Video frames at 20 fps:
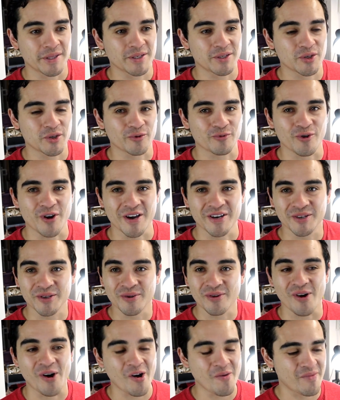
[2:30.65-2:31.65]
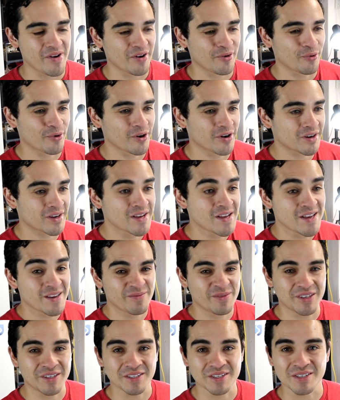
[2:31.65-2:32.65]
This is where I do all my work
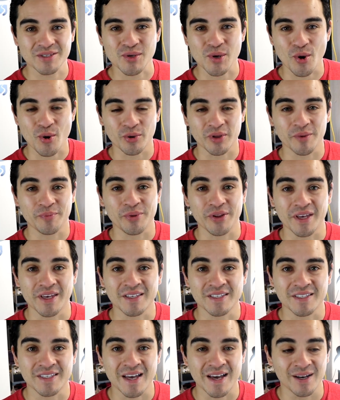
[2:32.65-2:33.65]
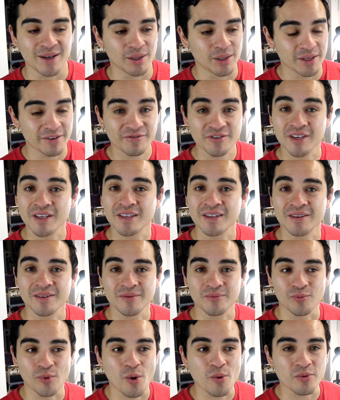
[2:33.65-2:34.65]
because it's the only place that Olivia
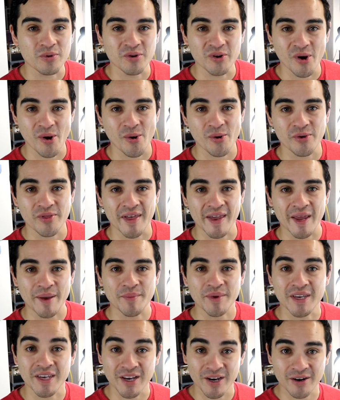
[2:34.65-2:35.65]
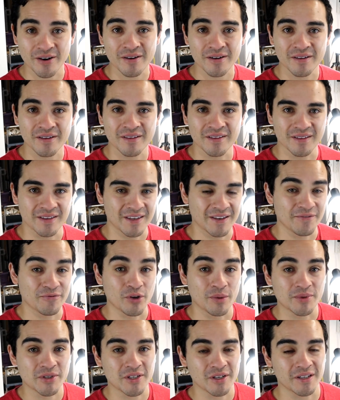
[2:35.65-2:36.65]
won't know that I'm here, even
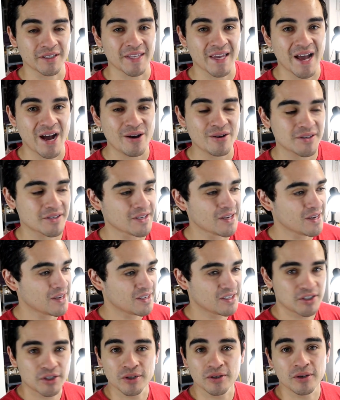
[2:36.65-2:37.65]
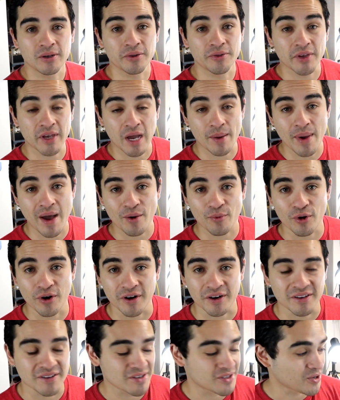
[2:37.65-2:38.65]
though I'm still at the house. She'll think I'm at work.